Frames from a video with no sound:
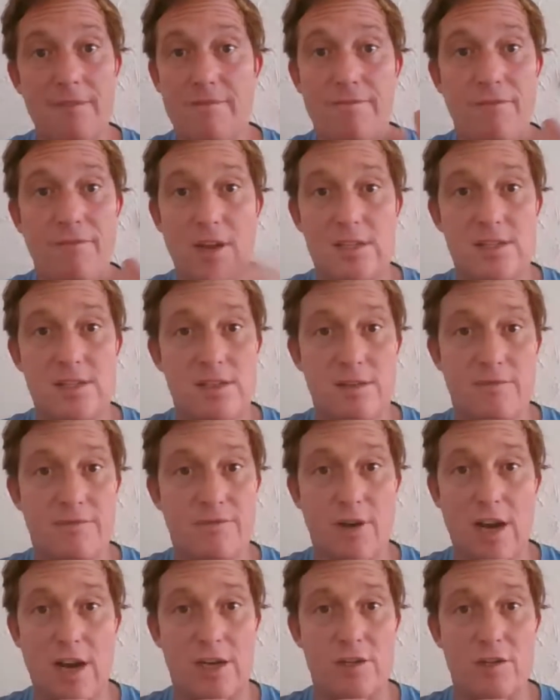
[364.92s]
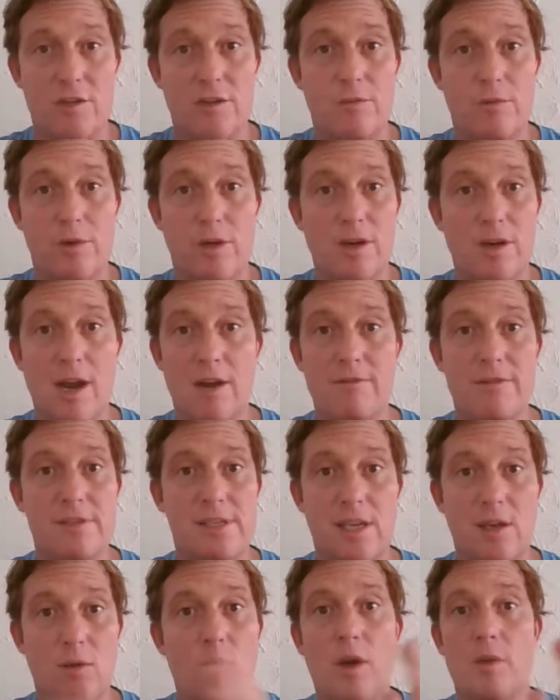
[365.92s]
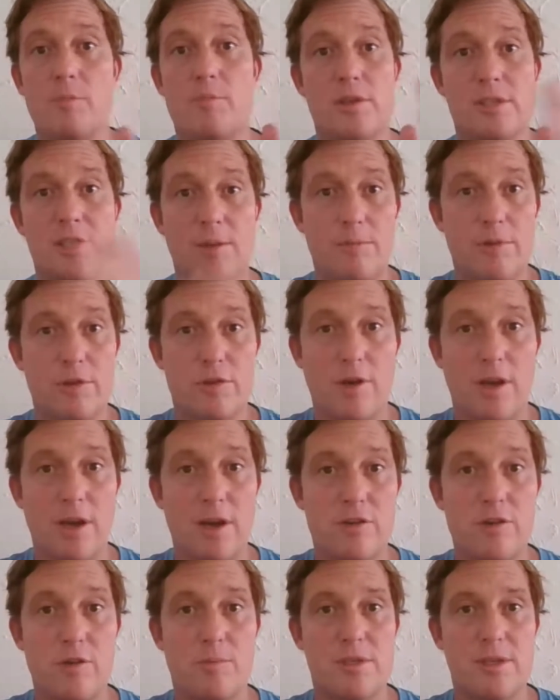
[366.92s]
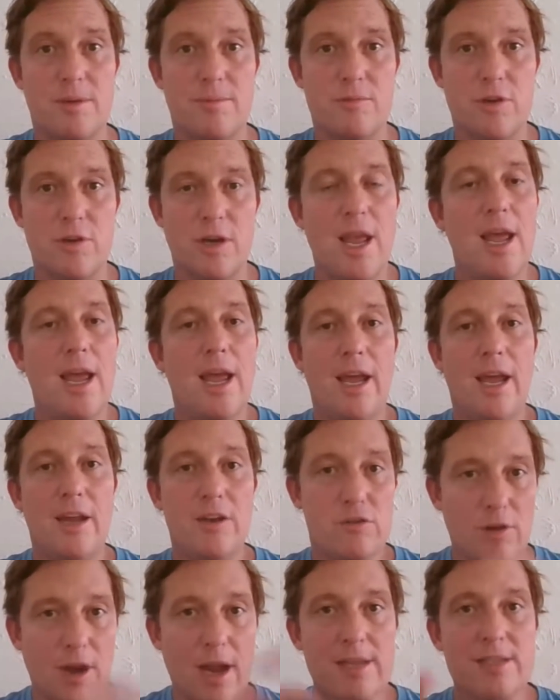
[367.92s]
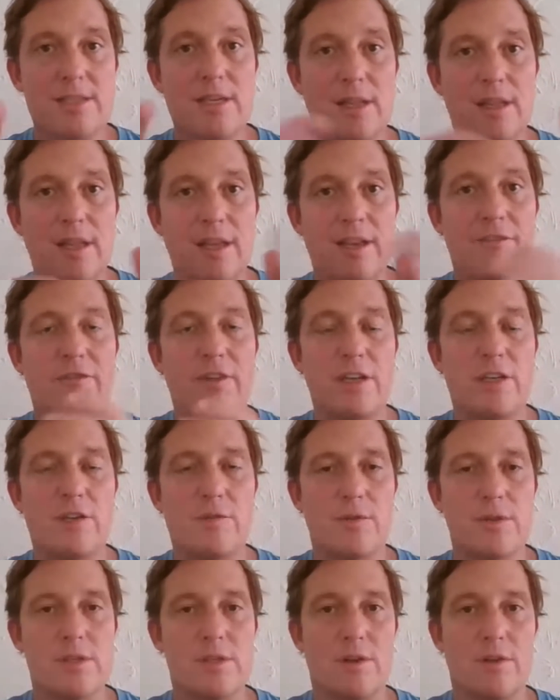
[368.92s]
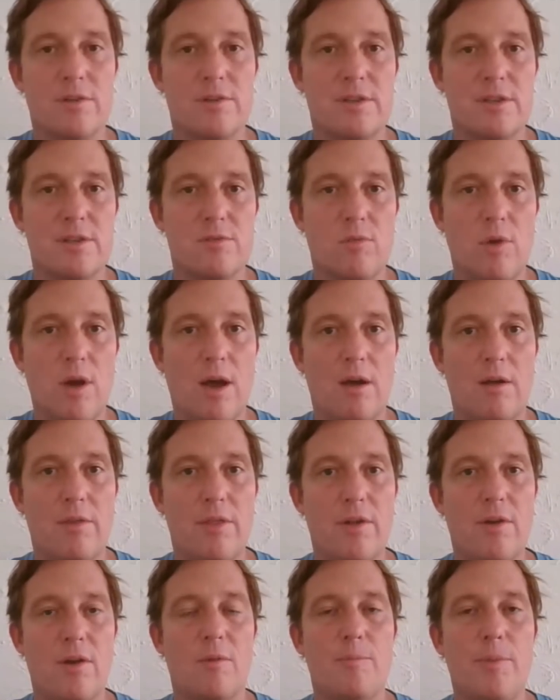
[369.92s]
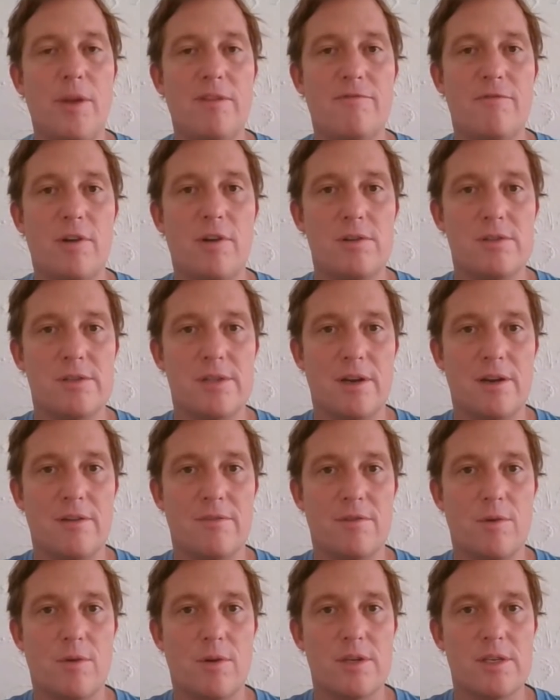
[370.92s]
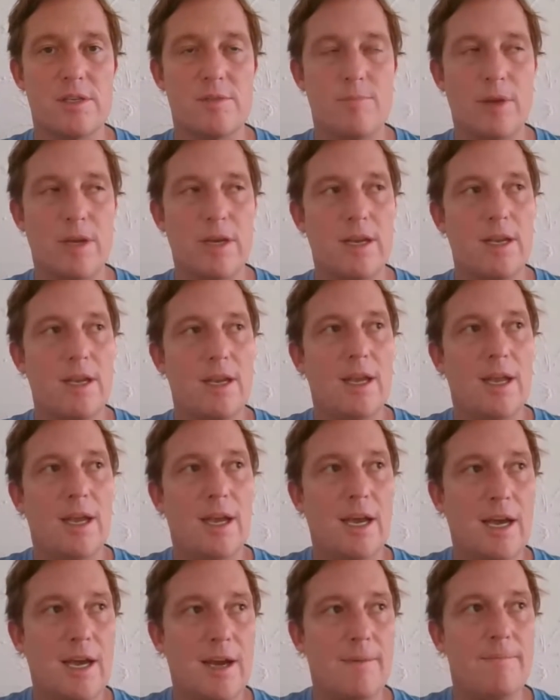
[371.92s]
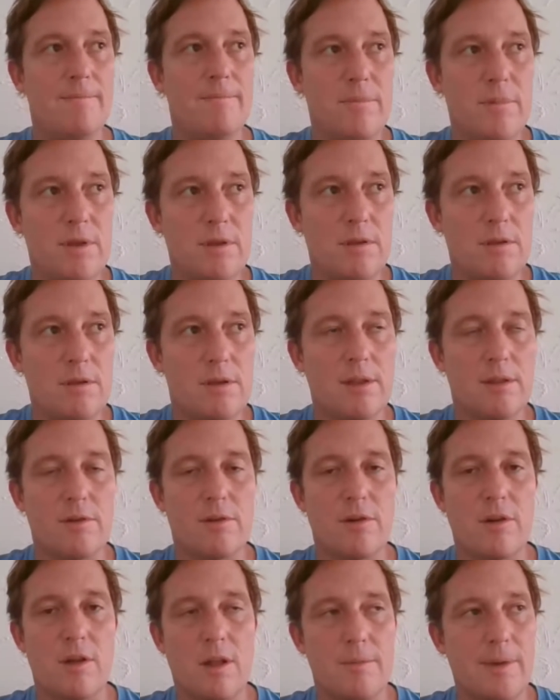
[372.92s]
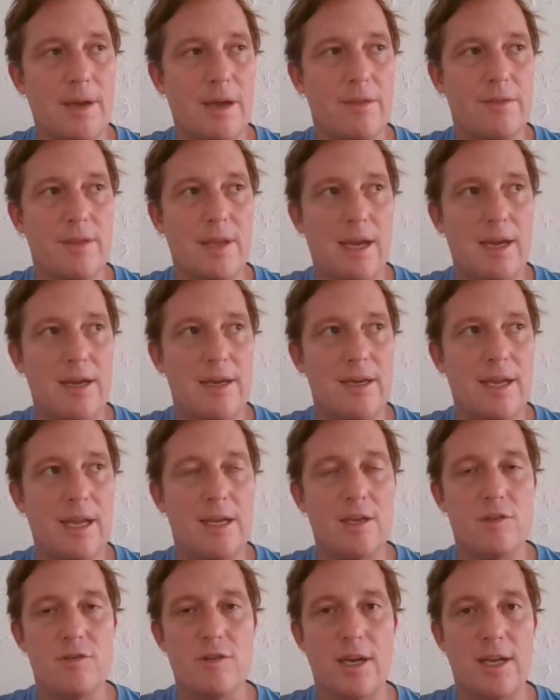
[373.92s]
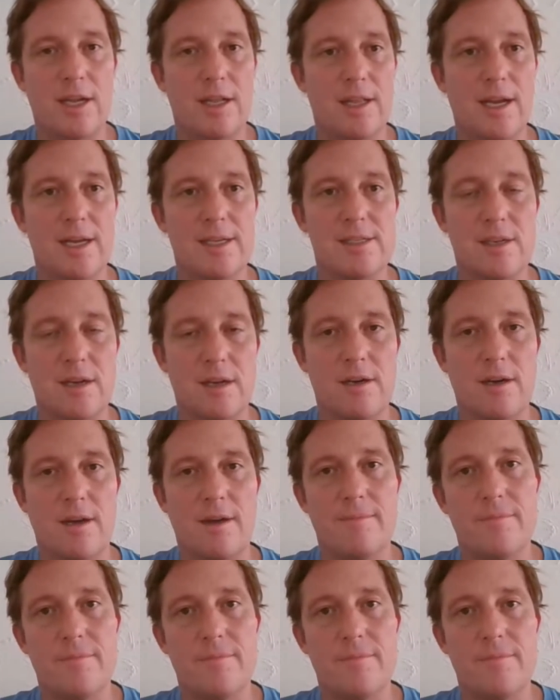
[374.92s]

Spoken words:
fixed fractional, where you're not risking 1% per trade or 2% per trade, and drastically affect your results as well. There are pitfalls there, of course, but you can learn all about that at nakedtradingclass.com.